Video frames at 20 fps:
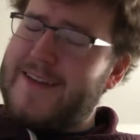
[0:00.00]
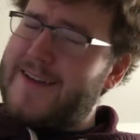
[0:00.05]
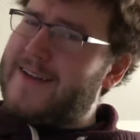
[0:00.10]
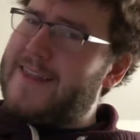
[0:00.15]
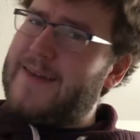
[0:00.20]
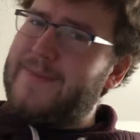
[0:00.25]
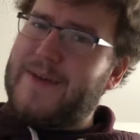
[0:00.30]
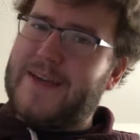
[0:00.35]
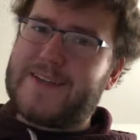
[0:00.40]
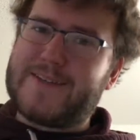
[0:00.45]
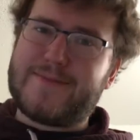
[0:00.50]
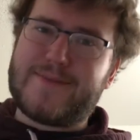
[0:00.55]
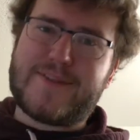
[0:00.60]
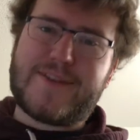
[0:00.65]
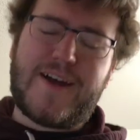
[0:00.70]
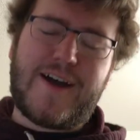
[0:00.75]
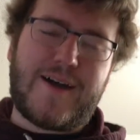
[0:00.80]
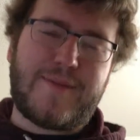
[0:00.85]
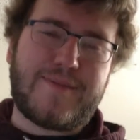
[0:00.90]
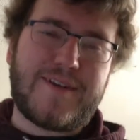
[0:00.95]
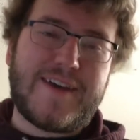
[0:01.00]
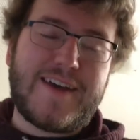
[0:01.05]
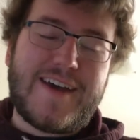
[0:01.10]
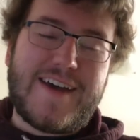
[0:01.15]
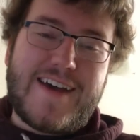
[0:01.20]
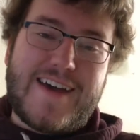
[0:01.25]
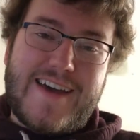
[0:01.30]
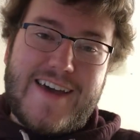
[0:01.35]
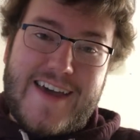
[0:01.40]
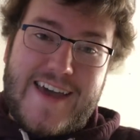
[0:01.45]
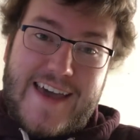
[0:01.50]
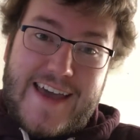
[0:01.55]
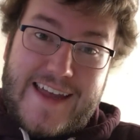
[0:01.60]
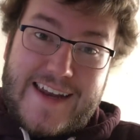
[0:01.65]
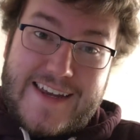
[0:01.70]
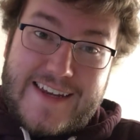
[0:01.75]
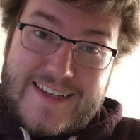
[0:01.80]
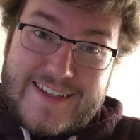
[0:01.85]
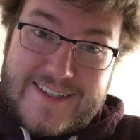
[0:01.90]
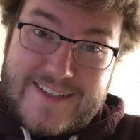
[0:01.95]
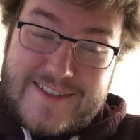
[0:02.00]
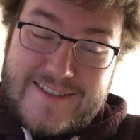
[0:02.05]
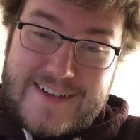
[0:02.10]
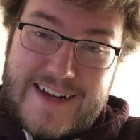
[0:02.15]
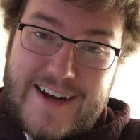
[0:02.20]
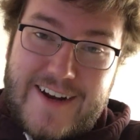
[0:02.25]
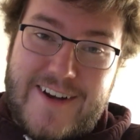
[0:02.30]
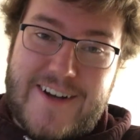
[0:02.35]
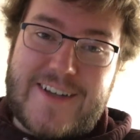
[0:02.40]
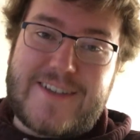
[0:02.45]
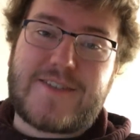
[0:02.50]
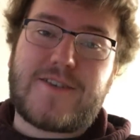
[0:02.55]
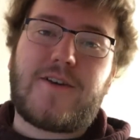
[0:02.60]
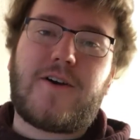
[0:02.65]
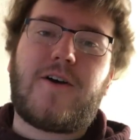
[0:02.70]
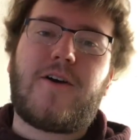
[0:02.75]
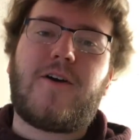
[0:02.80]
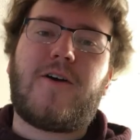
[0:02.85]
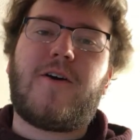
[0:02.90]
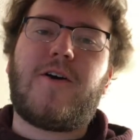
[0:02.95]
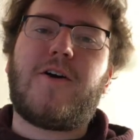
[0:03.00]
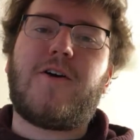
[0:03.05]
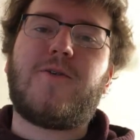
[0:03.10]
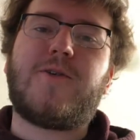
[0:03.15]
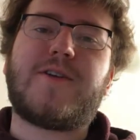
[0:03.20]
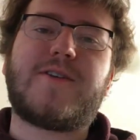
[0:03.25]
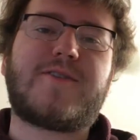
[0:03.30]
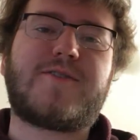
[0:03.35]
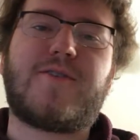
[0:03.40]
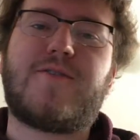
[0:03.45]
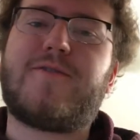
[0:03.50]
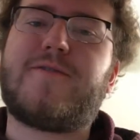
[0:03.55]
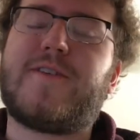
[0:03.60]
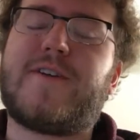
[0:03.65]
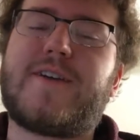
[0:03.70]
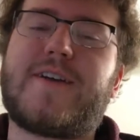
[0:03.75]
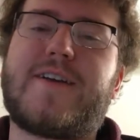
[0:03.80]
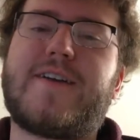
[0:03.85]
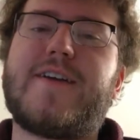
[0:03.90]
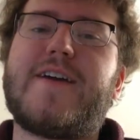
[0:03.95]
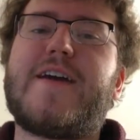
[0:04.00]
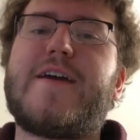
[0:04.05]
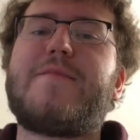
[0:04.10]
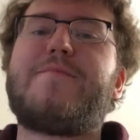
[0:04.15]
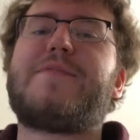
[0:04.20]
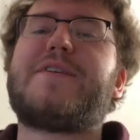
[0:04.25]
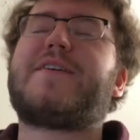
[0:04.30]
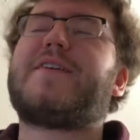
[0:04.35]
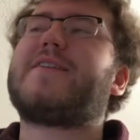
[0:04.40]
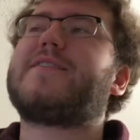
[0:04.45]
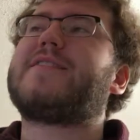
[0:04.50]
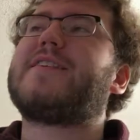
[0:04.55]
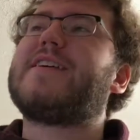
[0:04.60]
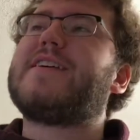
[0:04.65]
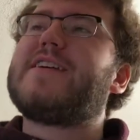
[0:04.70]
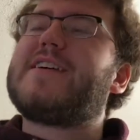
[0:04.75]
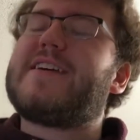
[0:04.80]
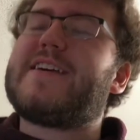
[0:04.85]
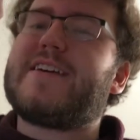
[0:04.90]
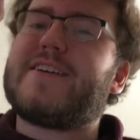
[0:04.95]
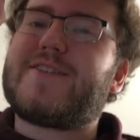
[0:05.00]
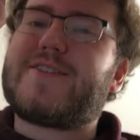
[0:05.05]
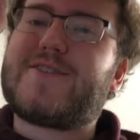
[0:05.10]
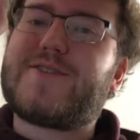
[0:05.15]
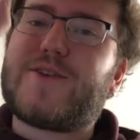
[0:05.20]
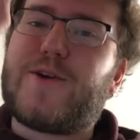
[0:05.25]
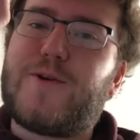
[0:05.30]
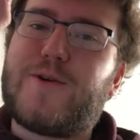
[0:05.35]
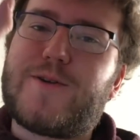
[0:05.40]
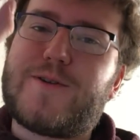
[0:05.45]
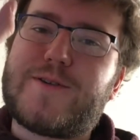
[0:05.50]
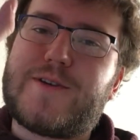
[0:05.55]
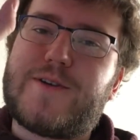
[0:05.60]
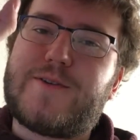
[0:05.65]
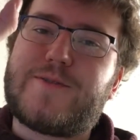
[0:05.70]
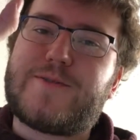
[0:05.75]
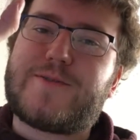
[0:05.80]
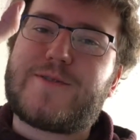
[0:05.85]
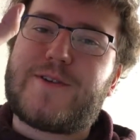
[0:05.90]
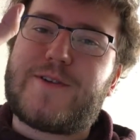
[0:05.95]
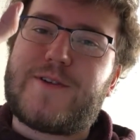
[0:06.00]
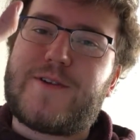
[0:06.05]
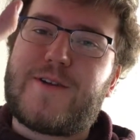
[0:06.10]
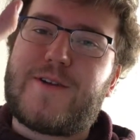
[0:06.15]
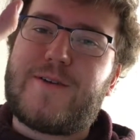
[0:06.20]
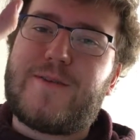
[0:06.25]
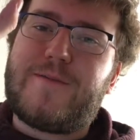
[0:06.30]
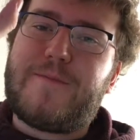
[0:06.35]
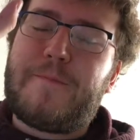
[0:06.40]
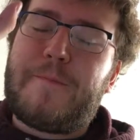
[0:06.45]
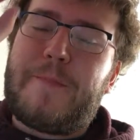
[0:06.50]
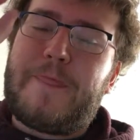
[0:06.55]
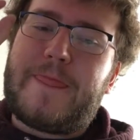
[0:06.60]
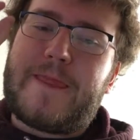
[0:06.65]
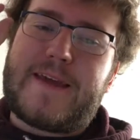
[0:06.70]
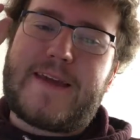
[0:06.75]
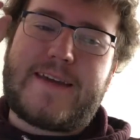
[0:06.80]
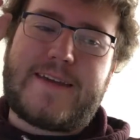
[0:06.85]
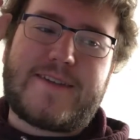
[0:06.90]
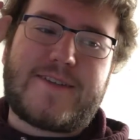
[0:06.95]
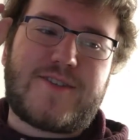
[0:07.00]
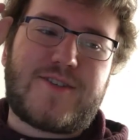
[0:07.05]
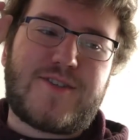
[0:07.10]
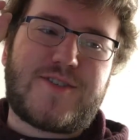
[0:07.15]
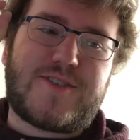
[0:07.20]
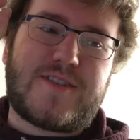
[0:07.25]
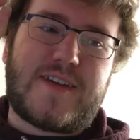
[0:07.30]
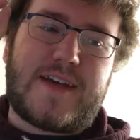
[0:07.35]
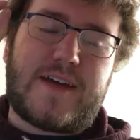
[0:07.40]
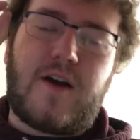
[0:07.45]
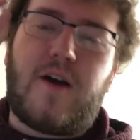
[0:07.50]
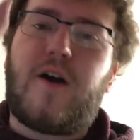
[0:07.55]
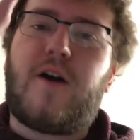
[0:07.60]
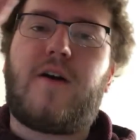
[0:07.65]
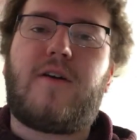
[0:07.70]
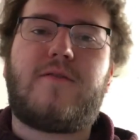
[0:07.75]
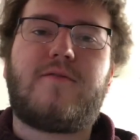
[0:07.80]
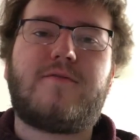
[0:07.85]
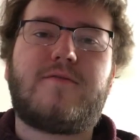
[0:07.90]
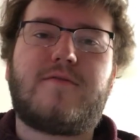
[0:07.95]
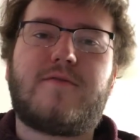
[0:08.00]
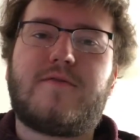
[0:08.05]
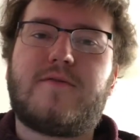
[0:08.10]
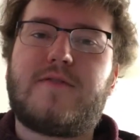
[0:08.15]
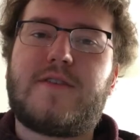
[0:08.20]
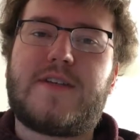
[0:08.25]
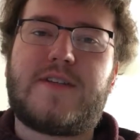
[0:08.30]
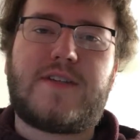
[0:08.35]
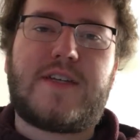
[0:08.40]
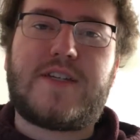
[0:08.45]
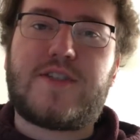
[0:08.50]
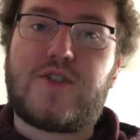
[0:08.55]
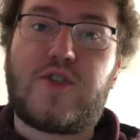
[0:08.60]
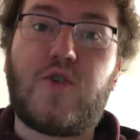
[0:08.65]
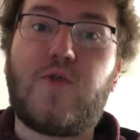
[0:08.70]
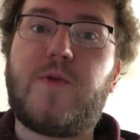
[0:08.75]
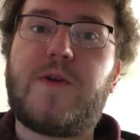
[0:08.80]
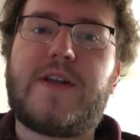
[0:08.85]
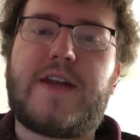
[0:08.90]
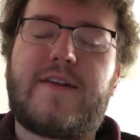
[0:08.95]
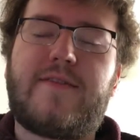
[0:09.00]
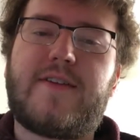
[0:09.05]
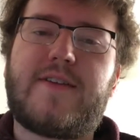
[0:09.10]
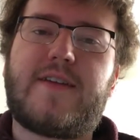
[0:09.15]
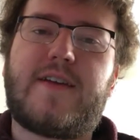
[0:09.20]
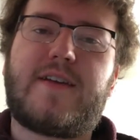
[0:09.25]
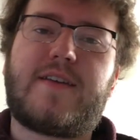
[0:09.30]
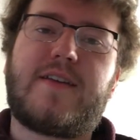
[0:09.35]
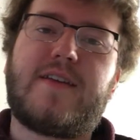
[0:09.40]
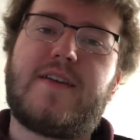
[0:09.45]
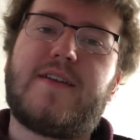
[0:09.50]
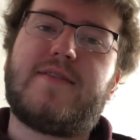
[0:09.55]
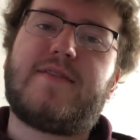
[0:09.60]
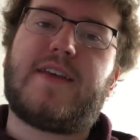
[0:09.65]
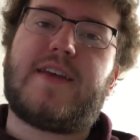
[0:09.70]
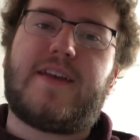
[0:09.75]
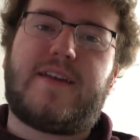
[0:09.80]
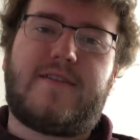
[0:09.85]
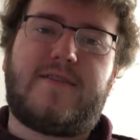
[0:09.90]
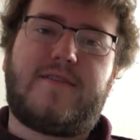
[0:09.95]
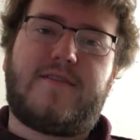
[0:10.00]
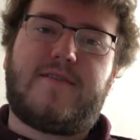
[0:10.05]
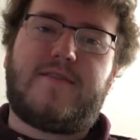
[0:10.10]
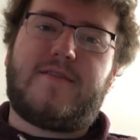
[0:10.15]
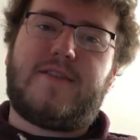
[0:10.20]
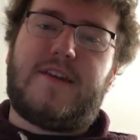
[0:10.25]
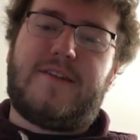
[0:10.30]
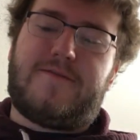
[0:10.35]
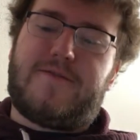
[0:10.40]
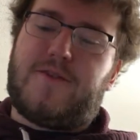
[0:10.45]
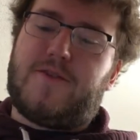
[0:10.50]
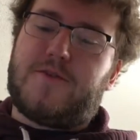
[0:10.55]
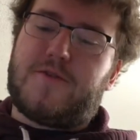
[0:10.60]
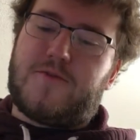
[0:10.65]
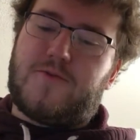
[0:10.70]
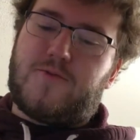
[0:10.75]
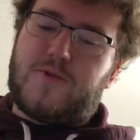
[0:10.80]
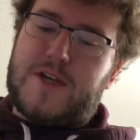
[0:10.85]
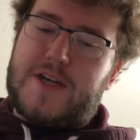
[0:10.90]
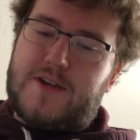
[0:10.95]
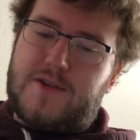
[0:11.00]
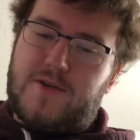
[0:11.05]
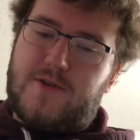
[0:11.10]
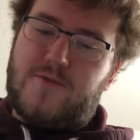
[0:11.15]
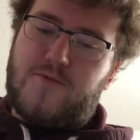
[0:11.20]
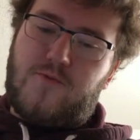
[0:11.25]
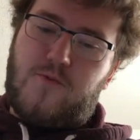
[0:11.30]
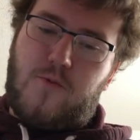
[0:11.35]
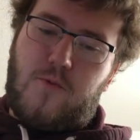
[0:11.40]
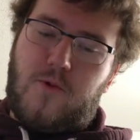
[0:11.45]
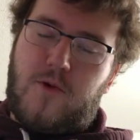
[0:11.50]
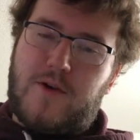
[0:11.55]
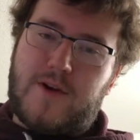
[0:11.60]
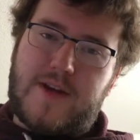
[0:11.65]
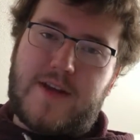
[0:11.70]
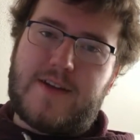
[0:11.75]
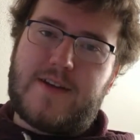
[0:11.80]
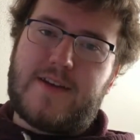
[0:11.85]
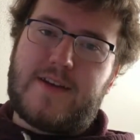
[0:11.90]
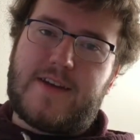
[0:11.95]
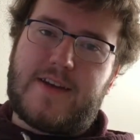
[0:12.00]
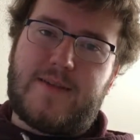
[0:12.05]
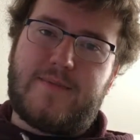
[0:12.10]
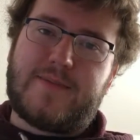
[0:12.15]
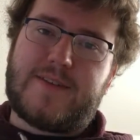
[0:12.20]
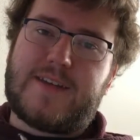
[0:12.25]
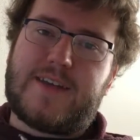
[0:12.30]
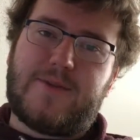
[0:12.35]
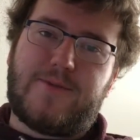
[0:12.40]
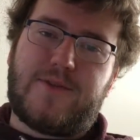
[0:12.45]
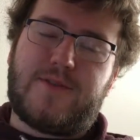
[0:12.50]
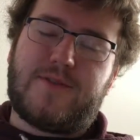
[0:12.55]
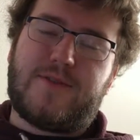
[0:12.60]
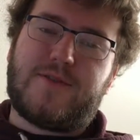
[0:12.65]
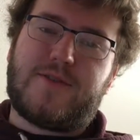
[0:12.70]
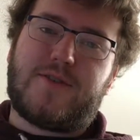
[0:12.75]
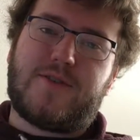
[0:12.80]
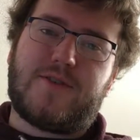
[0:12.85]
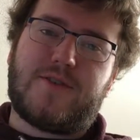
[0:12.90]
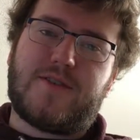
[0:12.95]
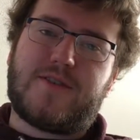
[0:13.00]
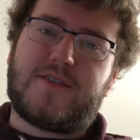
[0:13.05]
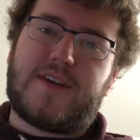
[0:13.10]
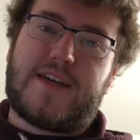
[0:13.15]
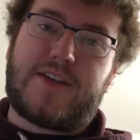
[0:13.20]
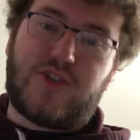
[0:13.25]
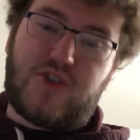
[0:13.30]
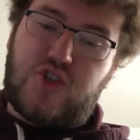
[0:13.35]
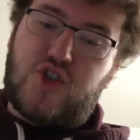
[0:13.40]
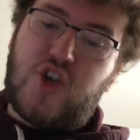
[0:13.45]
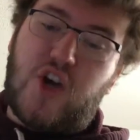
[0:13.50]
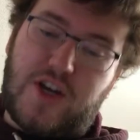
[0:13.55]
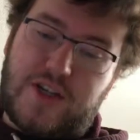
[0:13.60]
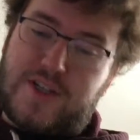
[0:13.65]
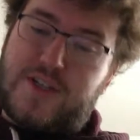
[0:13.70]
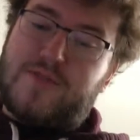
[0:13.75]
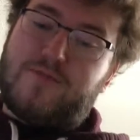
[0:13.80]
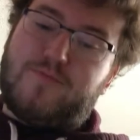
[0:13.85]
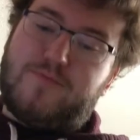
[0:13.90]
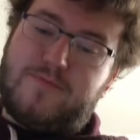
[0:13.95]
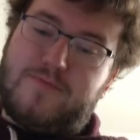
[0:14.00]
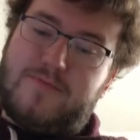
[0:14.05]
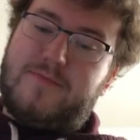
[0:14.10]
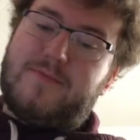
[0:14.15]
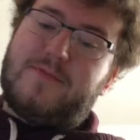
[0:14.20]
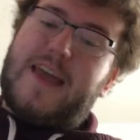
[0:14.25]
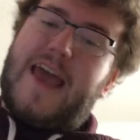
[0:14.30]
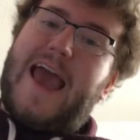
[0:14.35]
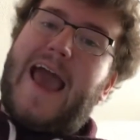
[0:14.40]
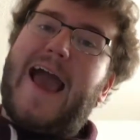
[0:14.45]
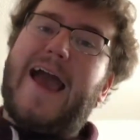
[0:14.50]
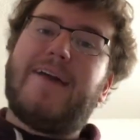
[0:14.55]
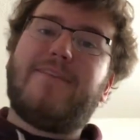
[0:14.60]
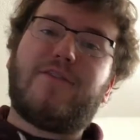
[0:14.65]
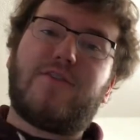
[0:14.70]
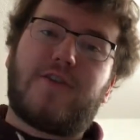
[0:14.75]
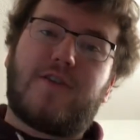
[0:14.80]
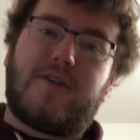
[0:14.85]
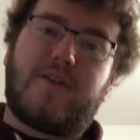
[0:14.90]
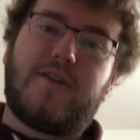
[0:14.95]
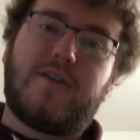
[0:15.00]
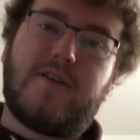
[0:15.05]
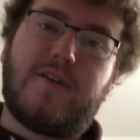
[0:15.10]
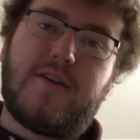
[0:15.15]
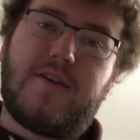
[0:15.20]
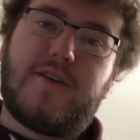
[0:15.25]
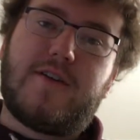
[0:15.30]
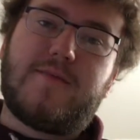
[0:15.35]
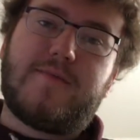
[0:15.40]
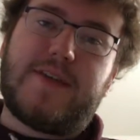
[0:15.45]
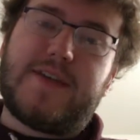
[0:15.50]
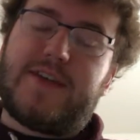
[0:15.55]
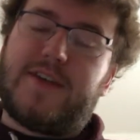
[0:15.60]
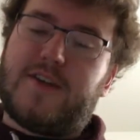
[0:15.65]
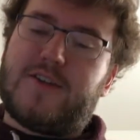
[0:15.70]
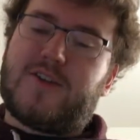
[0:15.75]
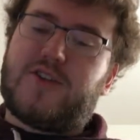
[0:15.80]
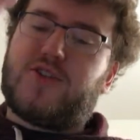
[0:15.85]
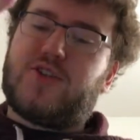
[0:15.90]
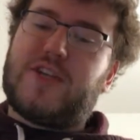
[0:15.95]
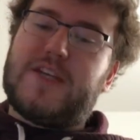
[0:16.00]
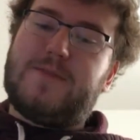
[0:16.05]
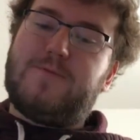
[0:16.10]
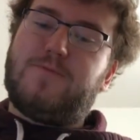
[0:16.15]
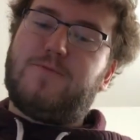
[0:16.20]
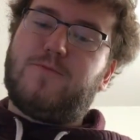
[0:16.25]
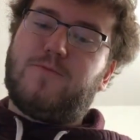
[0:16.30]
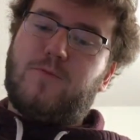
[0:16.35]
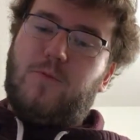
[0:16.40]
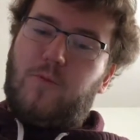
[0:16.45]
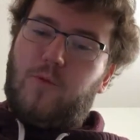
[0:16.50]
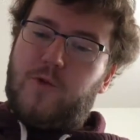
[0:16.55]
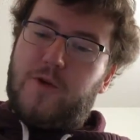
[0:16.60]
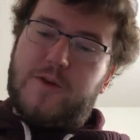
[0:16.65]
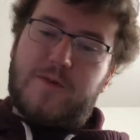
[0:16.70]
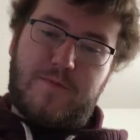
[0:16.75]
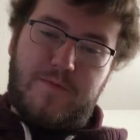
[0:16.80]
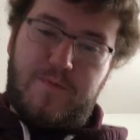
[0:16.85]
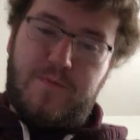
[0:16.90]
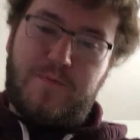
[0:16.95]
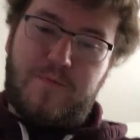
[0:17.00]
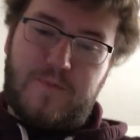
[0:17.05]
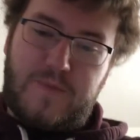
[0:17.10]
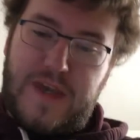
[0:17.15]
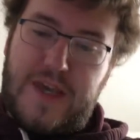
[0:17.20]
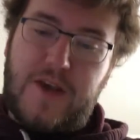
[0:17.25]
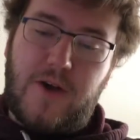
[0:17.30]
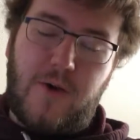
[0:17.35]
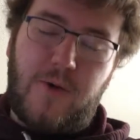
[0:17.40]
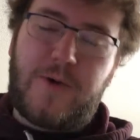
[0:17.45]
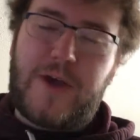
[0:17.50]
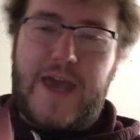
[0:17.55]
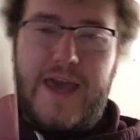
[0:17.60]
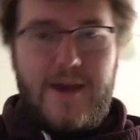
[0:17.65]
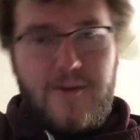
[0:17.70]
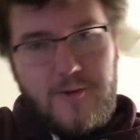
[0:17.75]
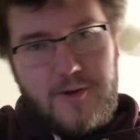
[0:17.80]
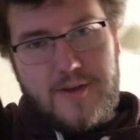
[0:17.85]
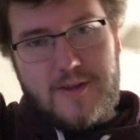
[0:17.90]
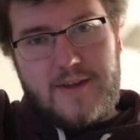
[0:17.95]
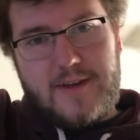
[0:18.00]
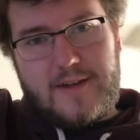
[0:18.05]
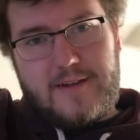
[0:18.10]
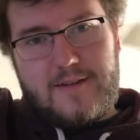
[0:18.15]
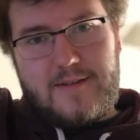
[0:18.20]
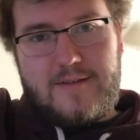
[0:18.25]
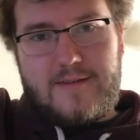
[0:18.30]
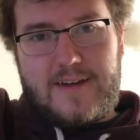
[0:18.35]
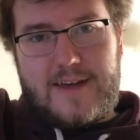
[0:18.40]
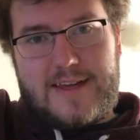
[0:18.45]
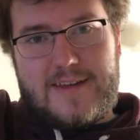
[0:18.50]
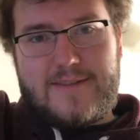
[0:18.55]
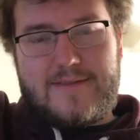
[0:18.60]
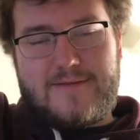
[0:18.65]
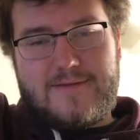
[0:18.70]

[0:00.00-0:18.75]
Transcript: That makes him stop, and it is hilarious. Oh, it is so funny, because he's so close, you know. He's just like, oh, he's doing everything that, if you're a reader wanting him to get with Lucy, you're just like, just have her, because she would be okay with it. Like,